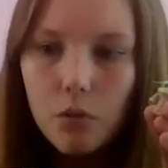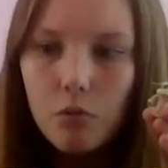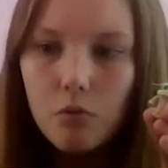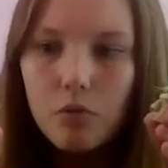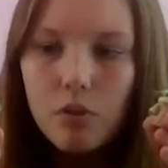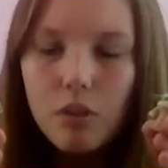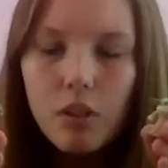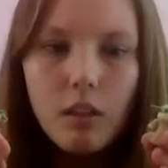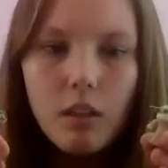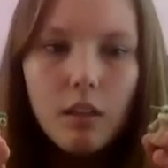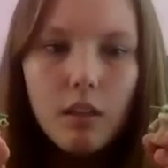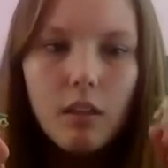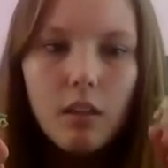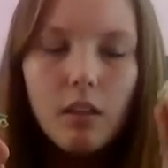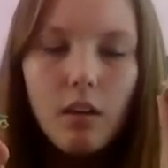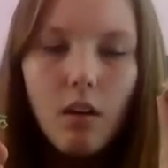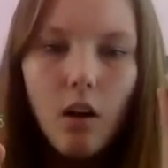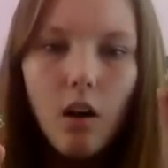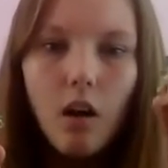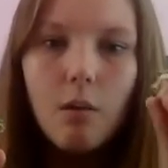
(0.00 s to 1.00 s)
move.
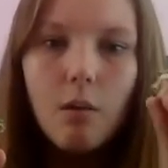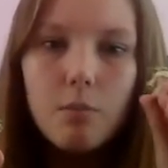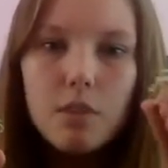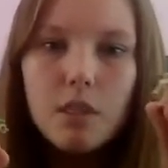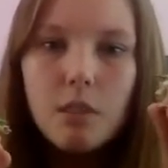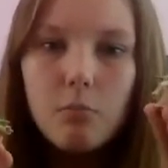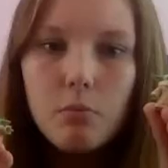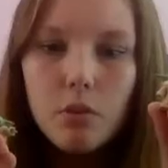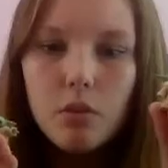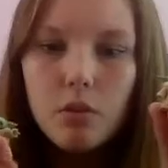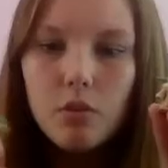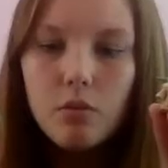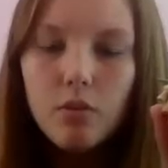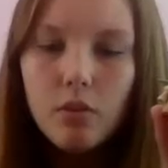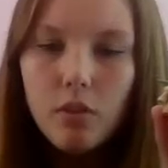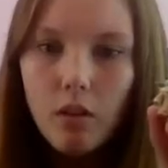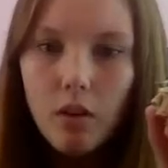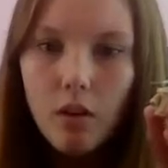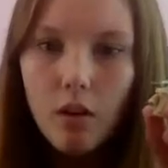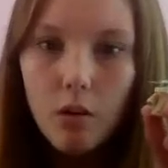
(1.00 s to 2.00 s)
Arms can move,
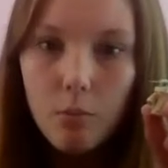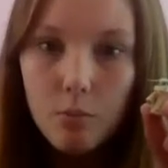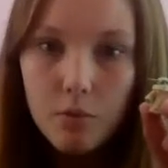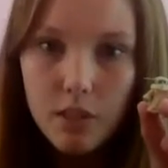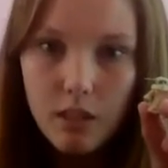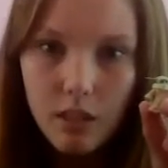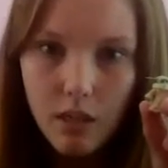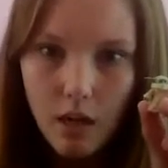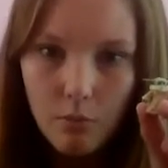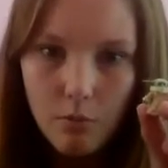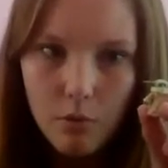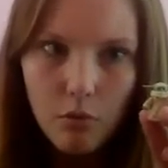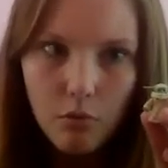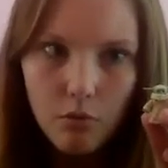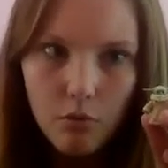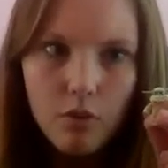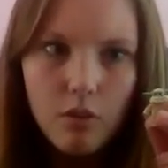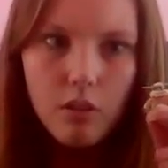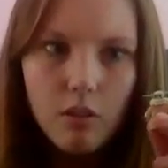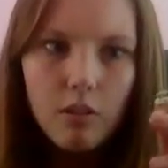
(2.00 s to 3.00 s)
arms cannot
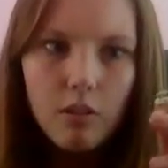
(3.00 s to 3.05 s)
move,